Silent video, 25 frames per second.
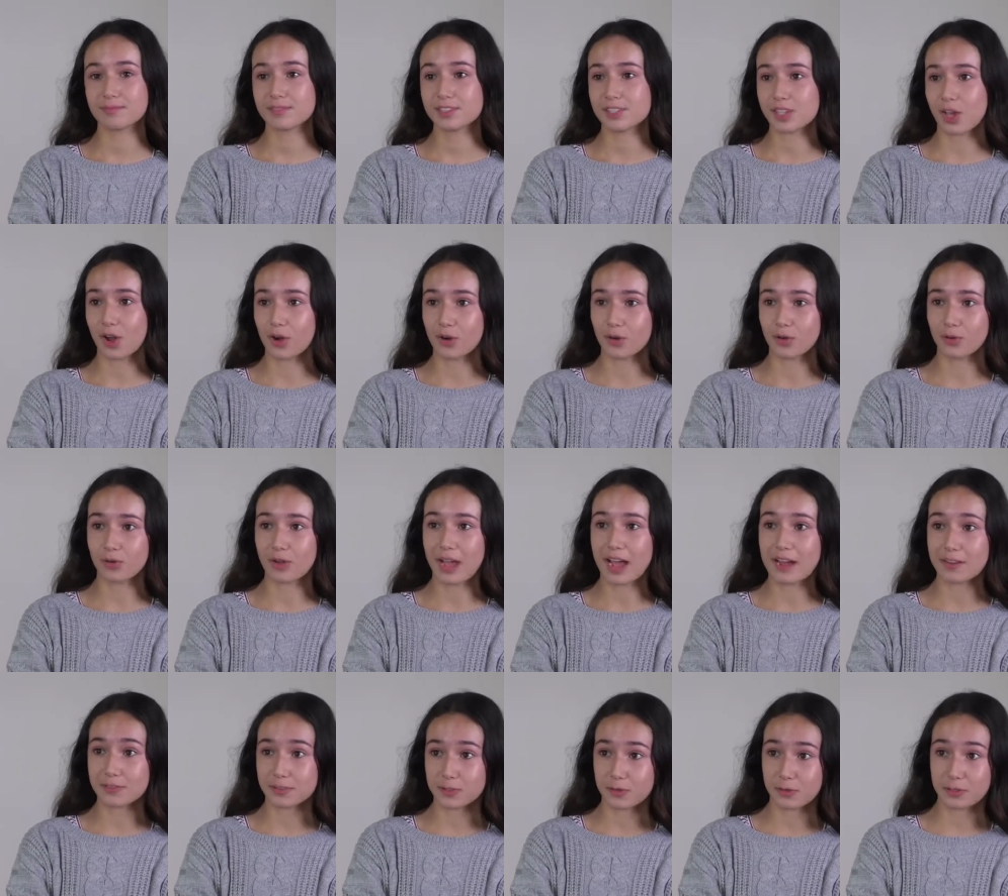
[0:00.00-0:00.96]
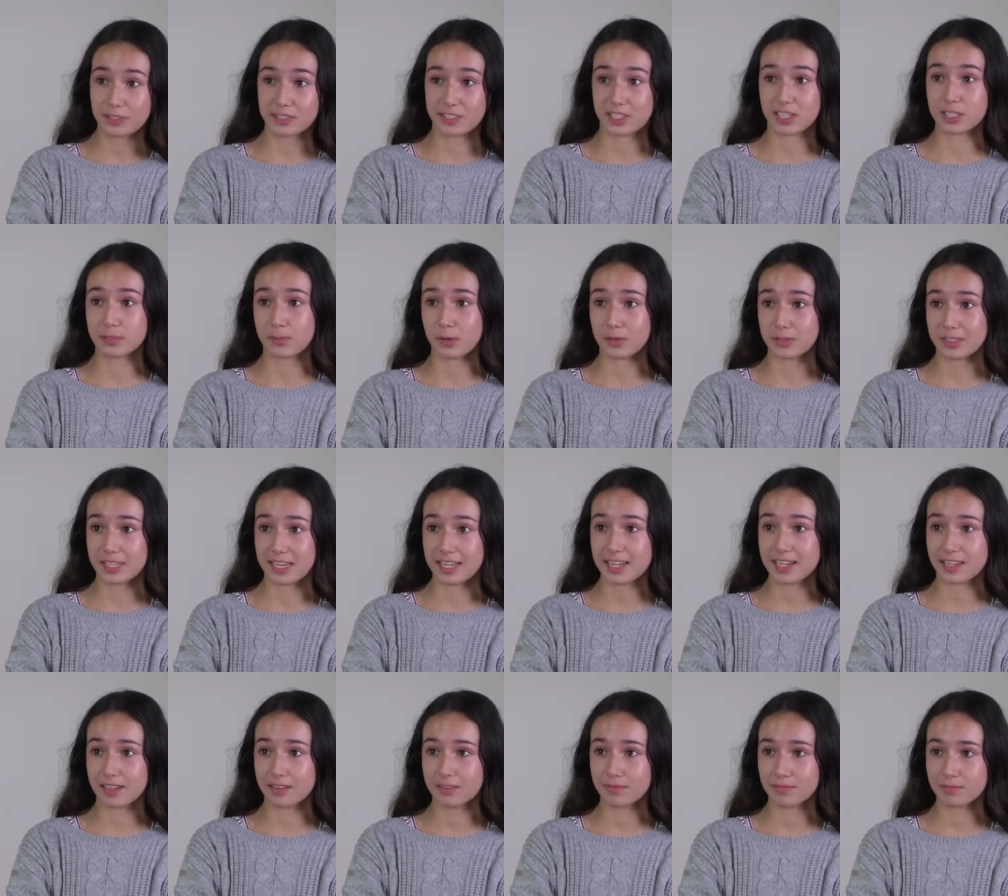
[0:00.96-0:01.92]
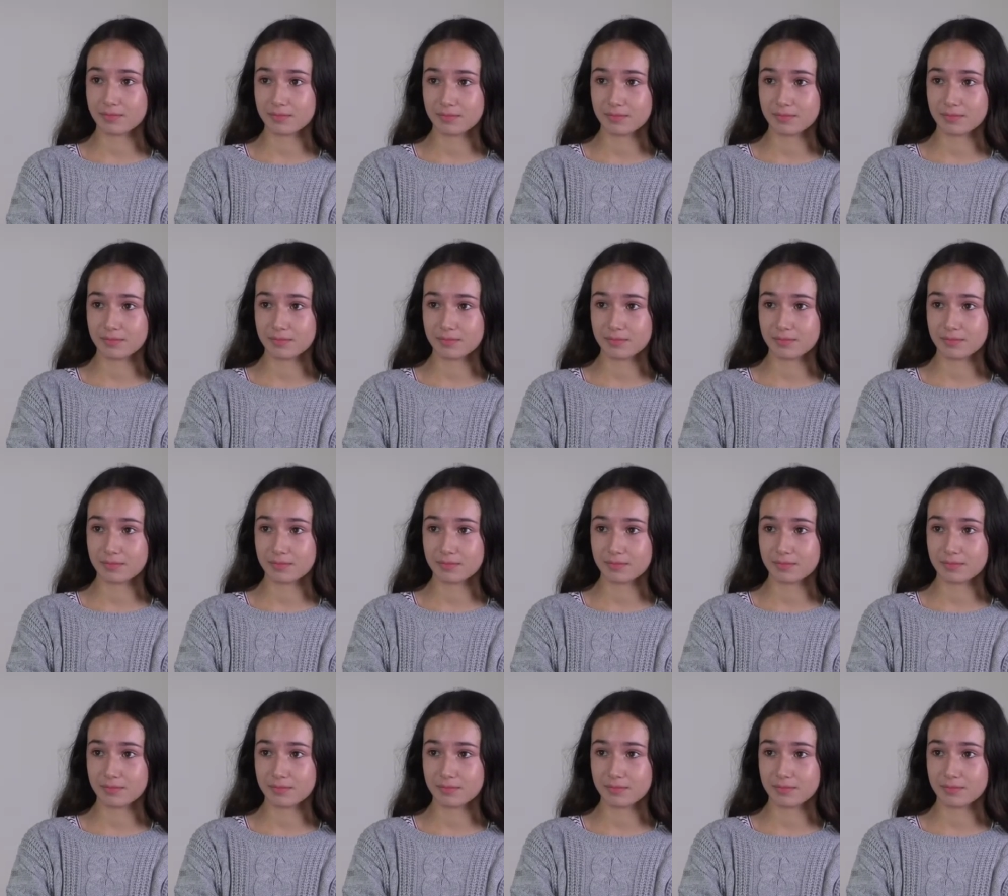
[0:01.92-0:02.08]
So, how soon is it supposed to hit?